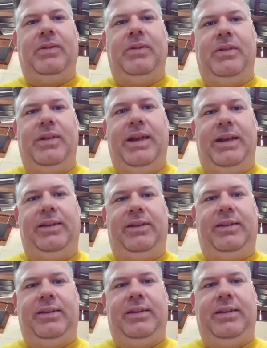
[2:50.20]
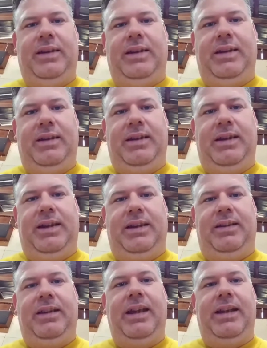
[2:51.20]
this
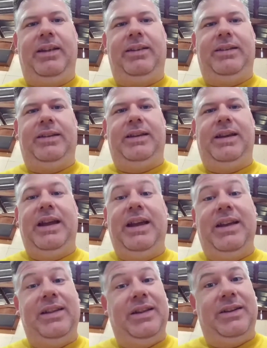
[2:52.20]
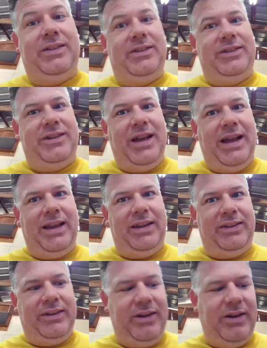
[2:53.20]
and this, there's
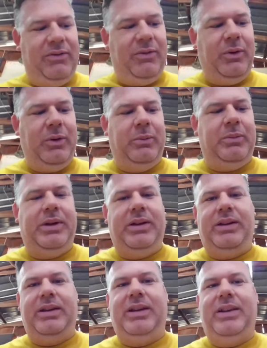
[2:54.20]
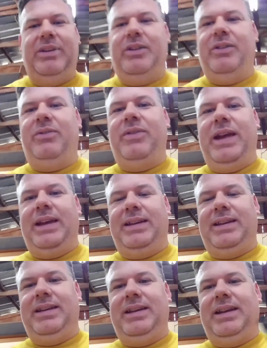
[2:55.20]
just enough room to fit
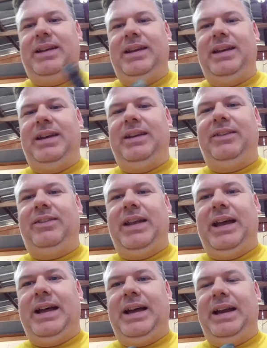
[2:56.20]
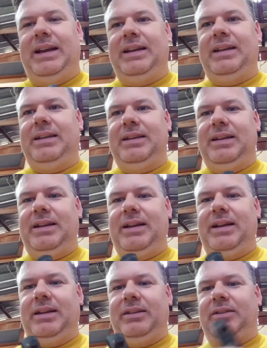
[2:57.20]
inside,
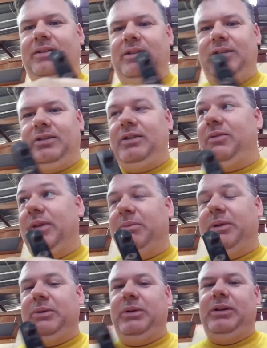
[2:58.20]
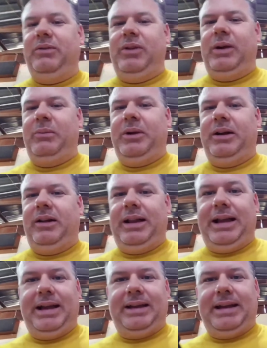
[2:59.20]
to fit between the frame rail
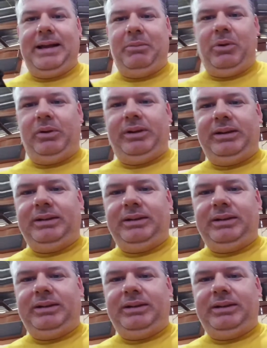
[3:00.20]
and that bolt.